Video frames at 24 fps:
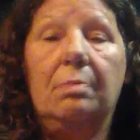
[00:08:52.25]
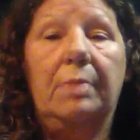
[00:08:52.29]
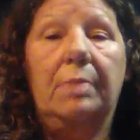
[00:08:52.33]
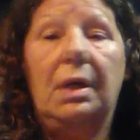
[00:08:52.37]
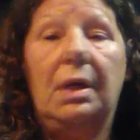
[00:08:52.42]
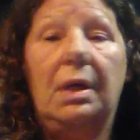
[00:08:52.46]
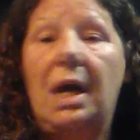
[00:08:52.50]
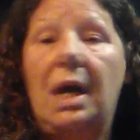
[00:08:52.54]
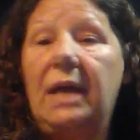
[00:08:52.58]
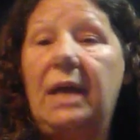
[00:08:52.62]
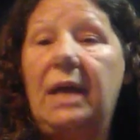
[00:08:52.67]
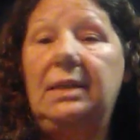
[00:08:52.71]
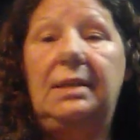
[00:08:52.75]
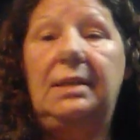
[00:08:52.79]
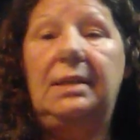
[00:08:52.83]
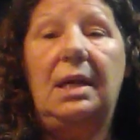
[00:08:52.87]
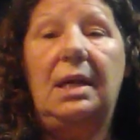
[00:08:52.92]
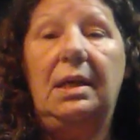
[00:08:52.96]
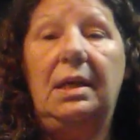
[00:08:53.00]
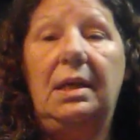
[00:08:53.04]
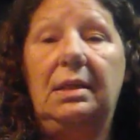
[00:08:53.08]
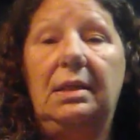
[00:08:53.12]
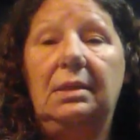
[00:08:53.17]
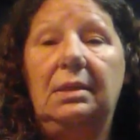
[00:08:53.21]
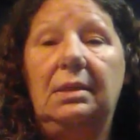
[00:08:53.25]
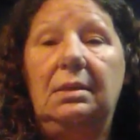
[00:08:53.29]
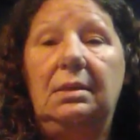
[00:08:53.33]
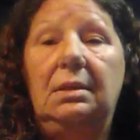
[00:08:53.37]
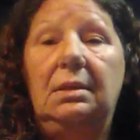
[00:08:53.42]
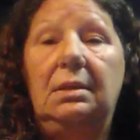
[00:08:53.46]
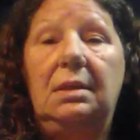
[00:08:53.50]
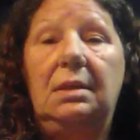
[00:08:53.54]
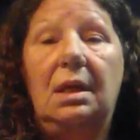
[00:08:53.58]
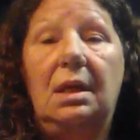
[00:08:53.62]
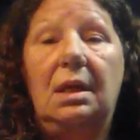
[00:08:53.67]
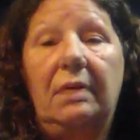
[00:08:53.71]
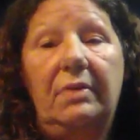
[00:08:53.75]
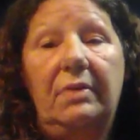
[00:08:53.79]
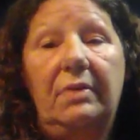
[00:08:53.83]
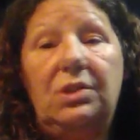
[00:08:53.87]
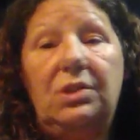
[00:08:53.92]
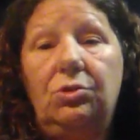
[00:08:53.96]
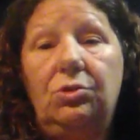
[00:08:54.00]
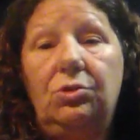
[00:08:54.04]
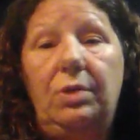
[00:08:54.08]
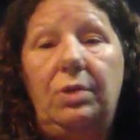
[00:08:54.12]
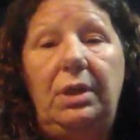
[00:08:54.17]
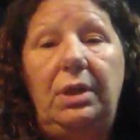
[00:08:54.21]
but I can tell you, none of
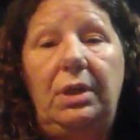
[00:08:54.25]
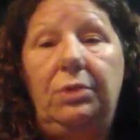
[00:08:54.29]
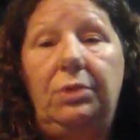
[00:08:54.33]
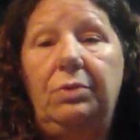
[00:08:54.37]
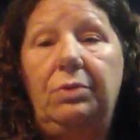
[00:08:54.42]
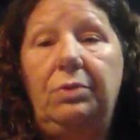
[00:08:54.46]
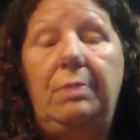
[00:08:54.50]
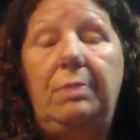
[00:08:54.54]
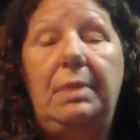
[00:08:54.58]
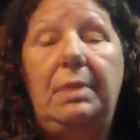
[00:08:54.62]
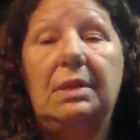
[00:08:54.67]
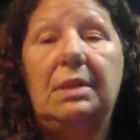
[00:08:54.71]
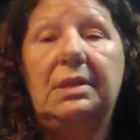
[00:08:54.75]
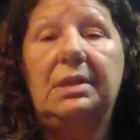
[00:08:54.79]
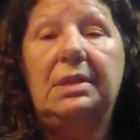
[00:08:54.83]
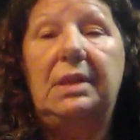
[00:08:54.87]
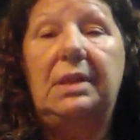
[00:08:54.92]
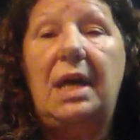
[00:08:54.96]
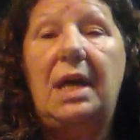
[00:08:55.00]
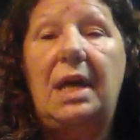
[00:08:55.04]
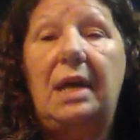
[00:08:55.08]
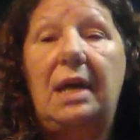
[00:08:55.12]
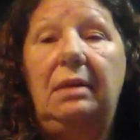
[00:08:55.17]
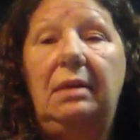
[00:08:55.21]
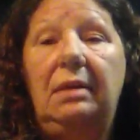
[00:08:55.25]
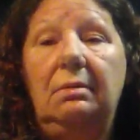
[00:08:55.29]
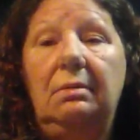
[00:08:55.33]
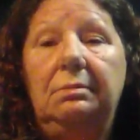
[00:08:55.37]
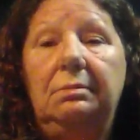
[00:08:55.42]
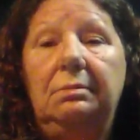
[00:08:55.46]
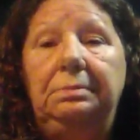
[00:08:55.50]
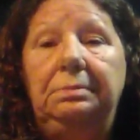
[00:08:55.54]
us are eating 3 meals a day.